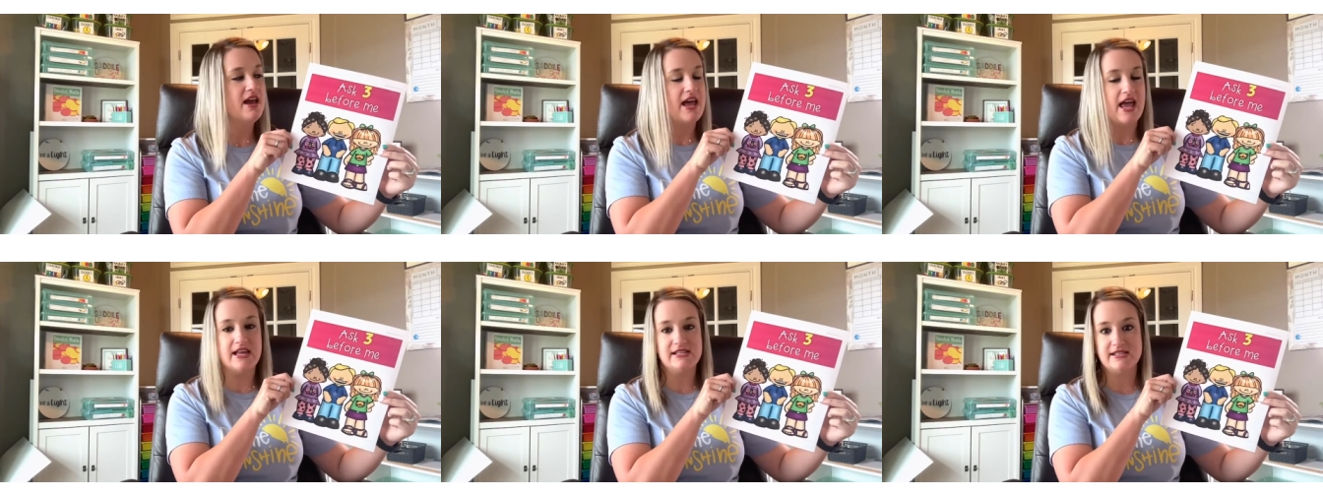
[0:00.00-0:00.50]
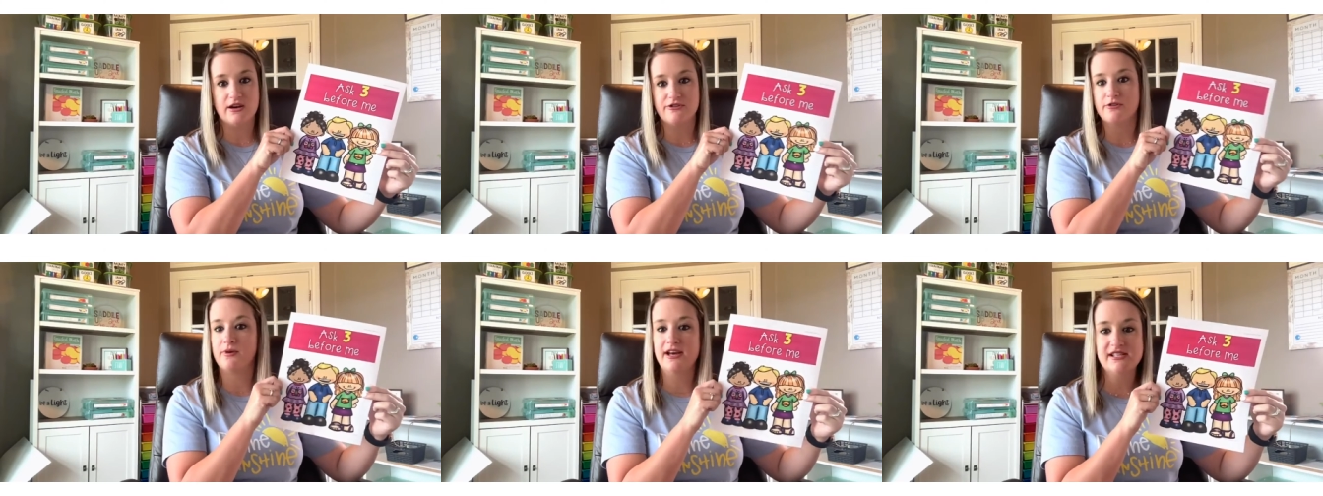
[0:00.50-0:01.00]
And so
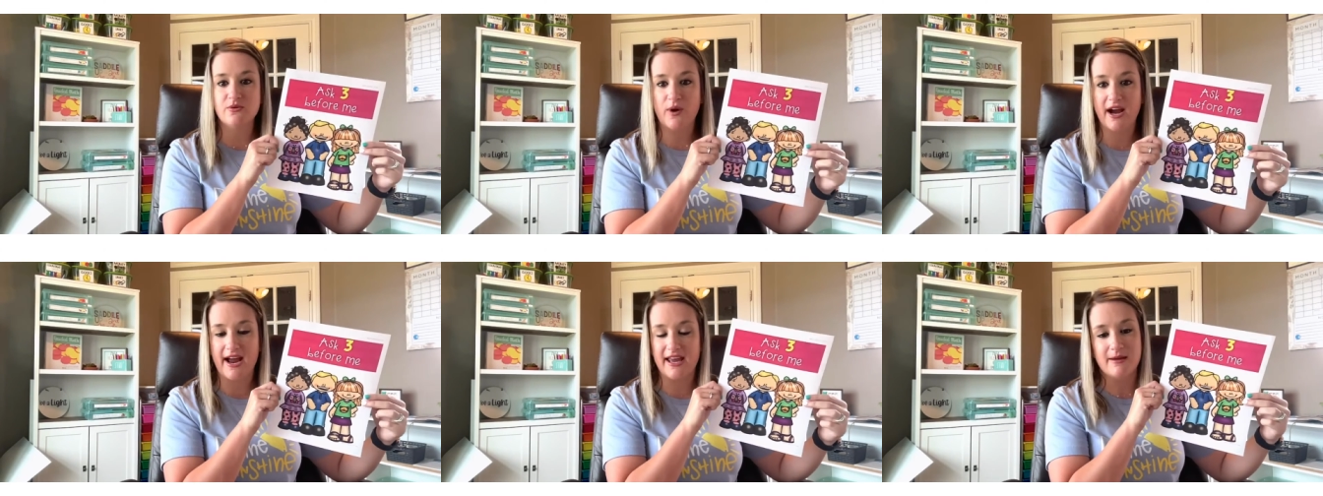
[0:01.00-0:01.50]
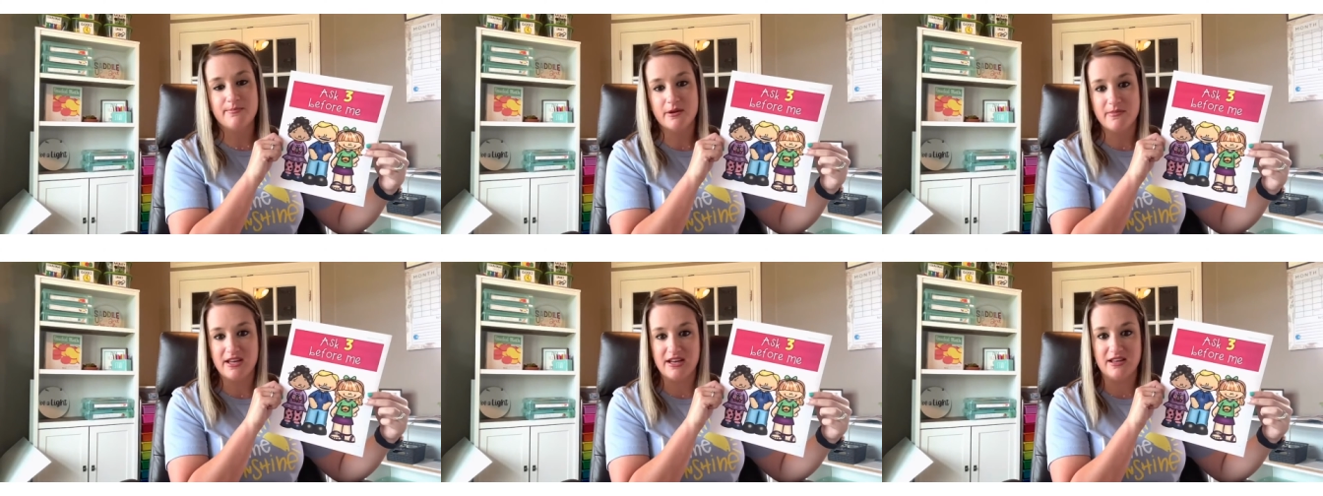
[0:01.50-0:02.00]
the reason why I
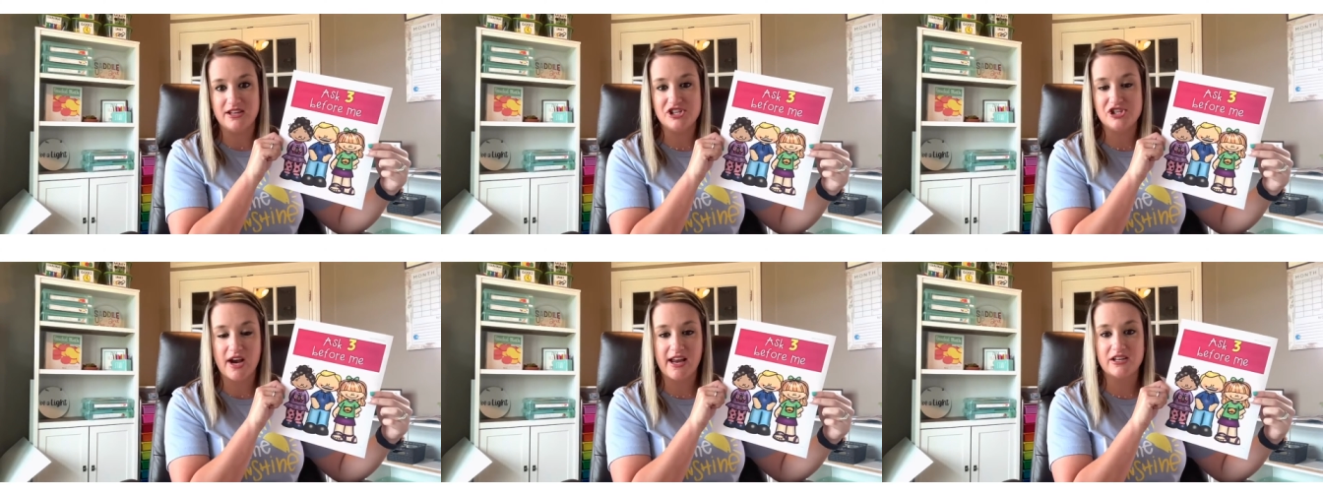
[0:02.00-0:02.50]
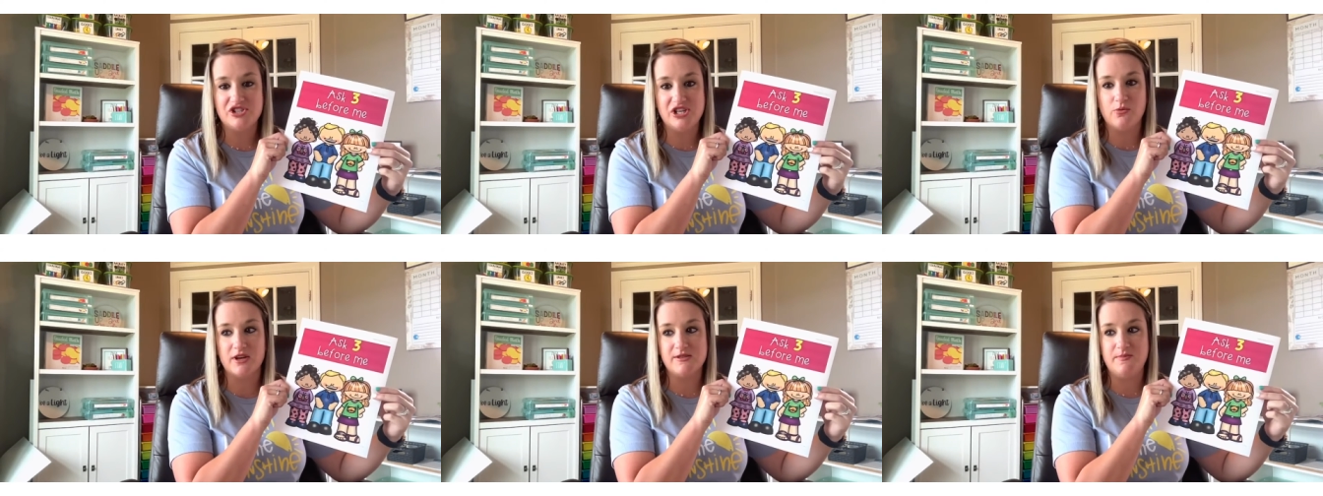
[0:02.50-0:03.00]
implemented this strategy
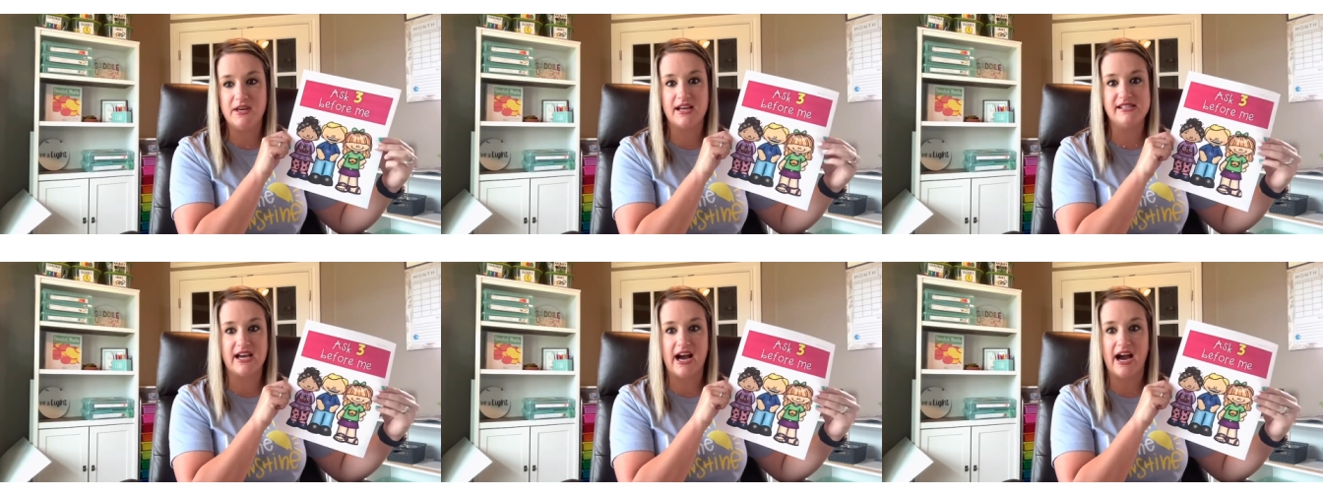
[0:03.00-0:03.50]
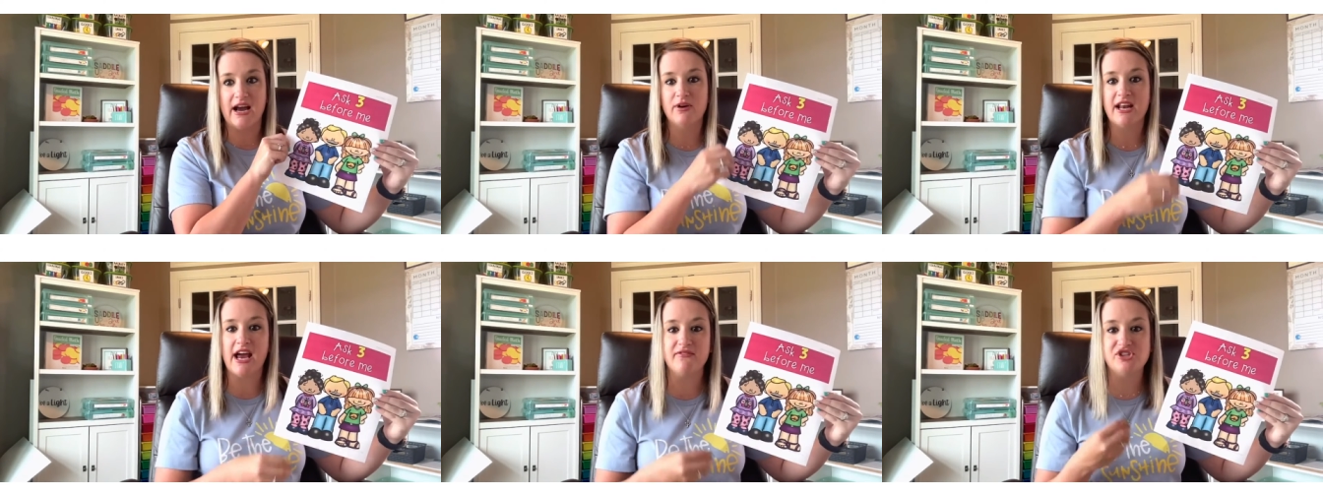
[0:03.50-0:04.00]
was because I would
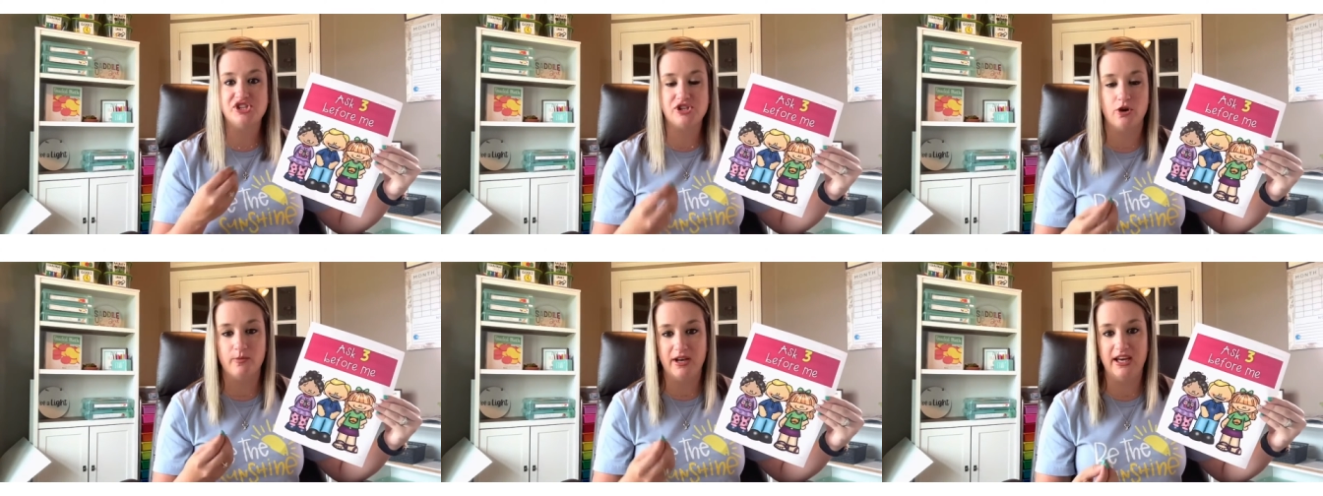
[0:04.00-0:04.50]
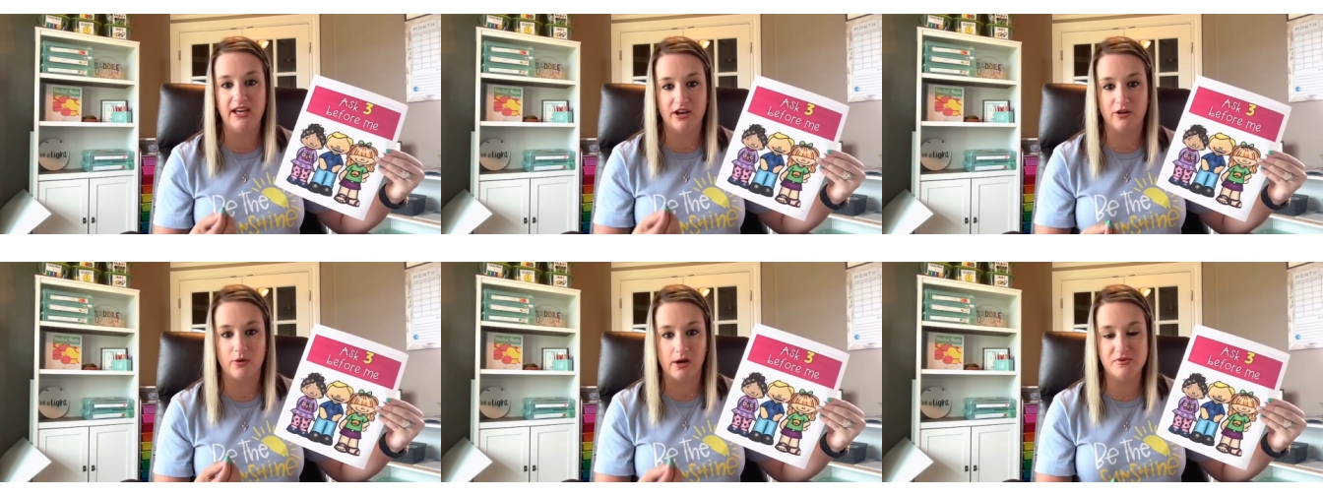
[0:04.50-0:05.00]
have so many
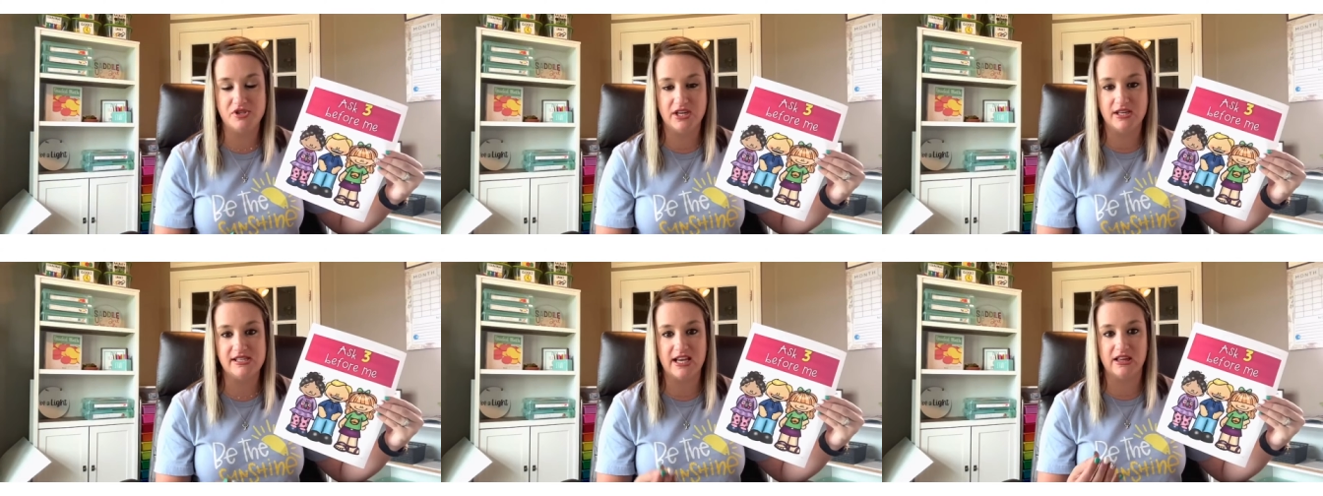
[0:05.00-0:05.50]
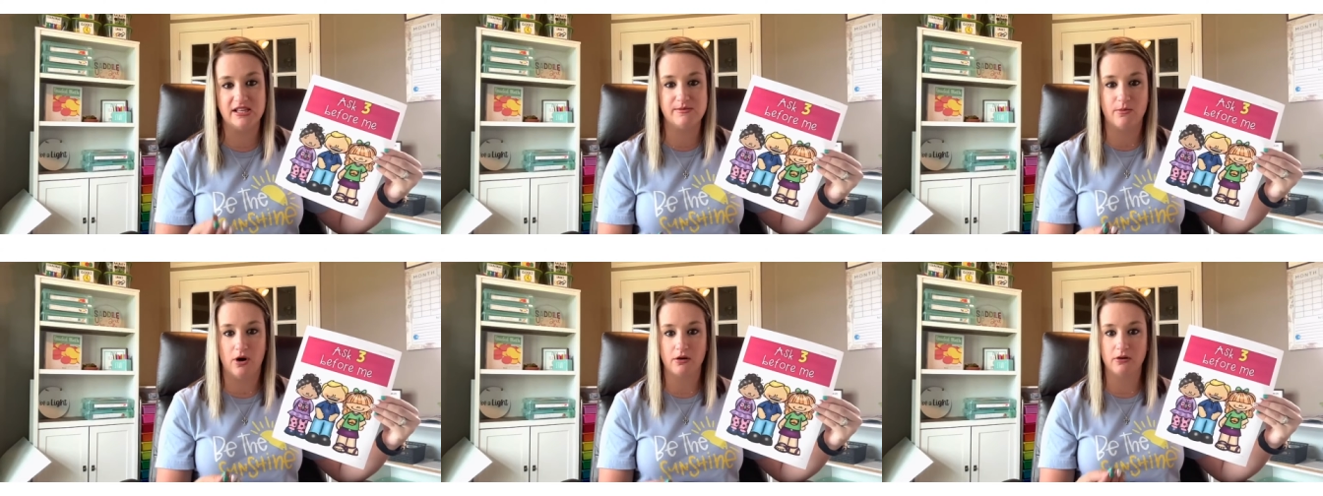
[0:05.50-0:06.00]
interruptions at the
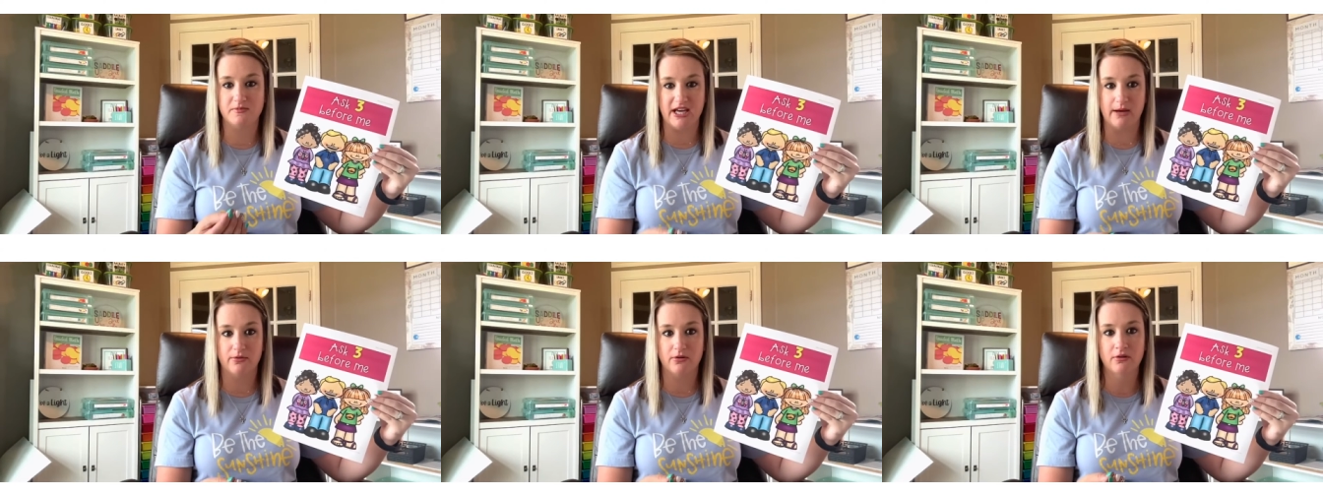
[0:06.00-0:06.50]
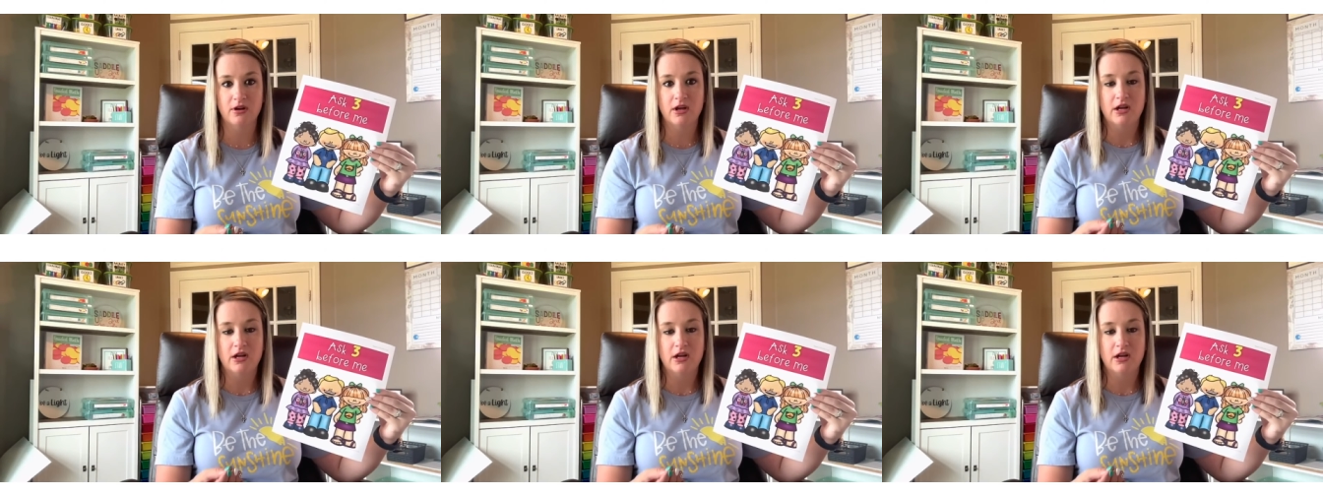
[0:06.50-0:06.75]
small group table